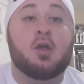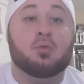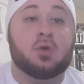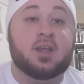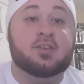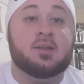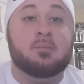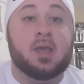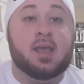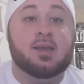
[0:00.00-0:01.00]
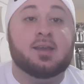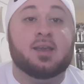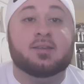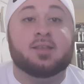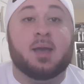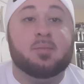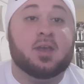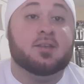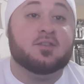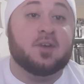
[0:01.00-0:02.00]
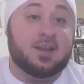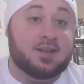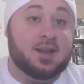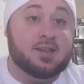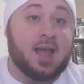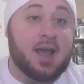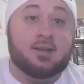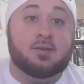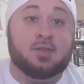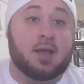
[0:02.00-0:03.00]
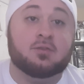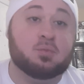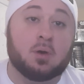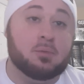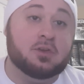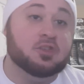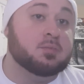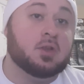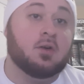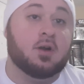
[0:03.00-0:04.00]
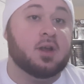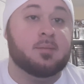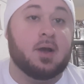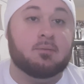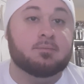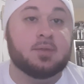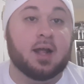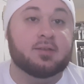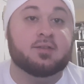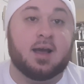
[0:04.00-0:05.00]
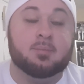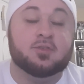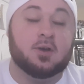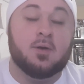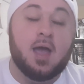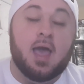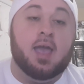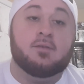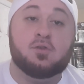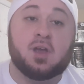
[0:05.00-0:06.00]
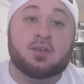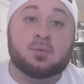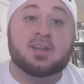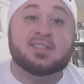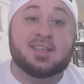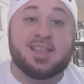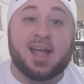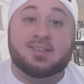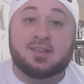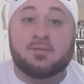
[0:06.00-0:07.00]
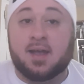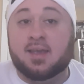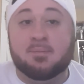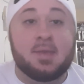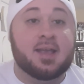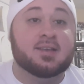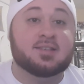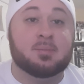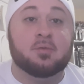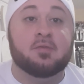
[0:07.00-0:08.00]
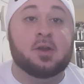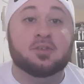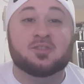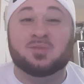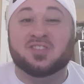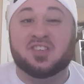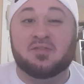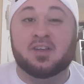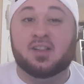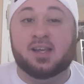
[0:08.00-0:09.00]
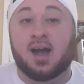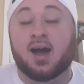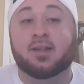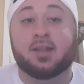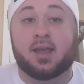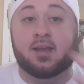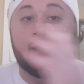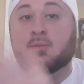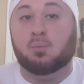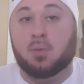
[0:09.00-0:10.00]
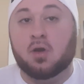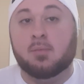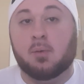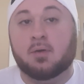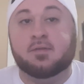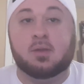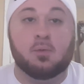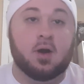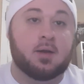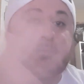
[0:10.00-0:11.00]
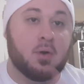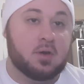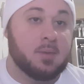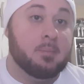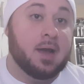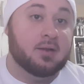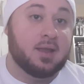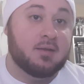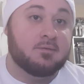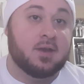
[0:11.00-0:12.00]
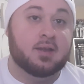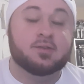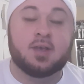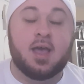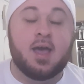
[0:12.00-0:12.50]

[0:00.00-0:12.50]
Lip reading: Reason being is that because if I did that, that's what we'd just be talking about nonstop. So if you guys want to see that stuff, I can make a separate video specifically on like Pokemon 151, Pokemon Paldean Fates.